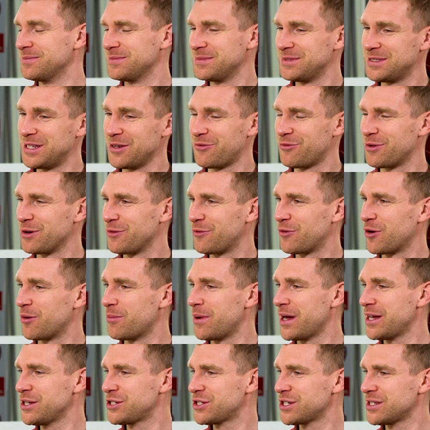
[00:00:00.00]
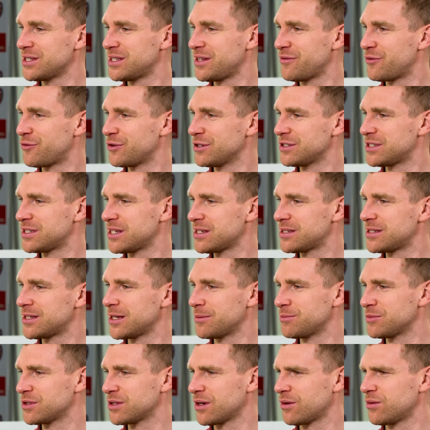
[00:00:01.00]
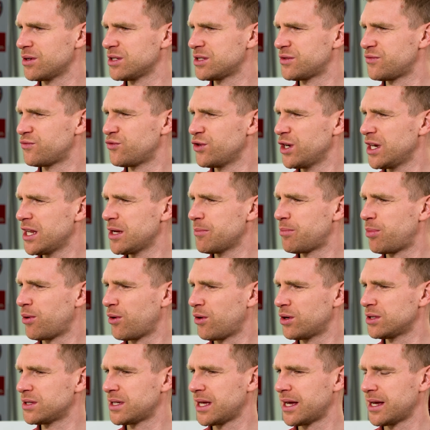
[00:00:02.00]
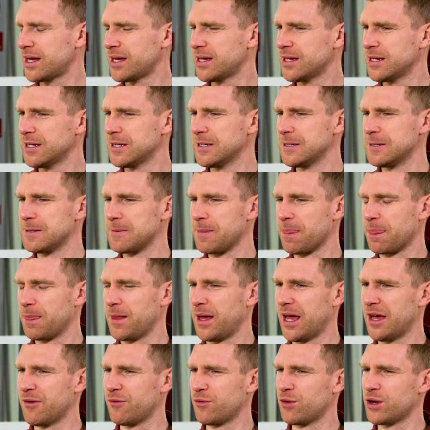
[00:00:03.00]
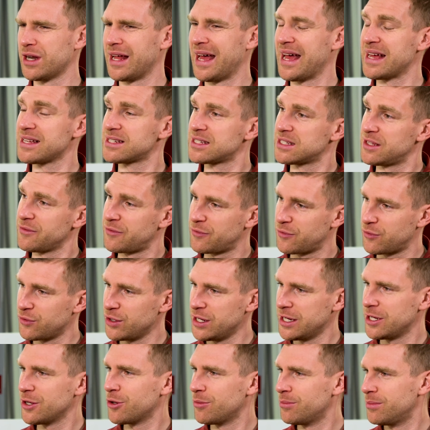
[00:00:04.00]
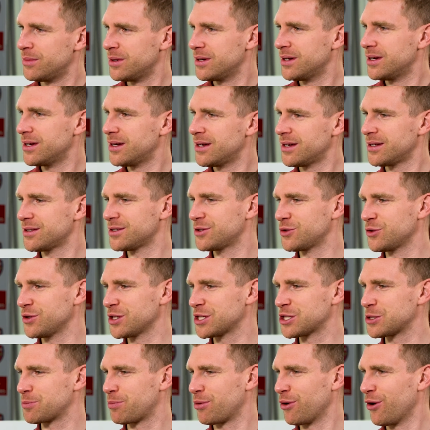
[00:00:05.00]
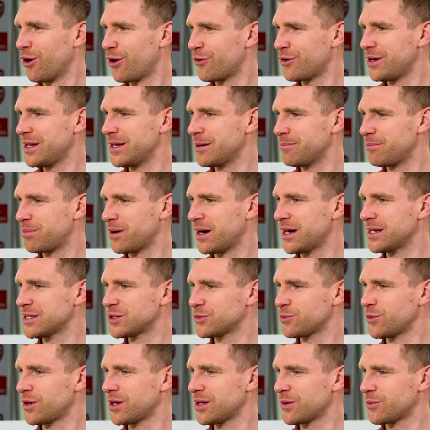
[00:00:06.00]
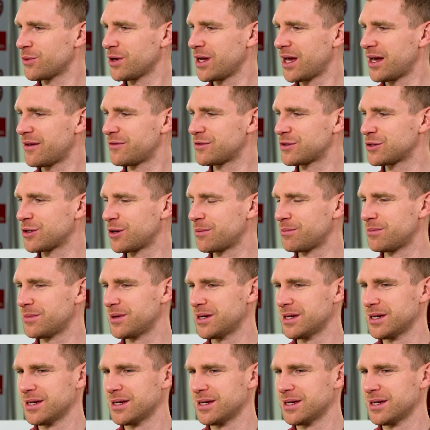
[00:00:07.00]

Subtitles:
different formation, different systems. So it's really important that everyone has the freedom to explore it, but as well we have some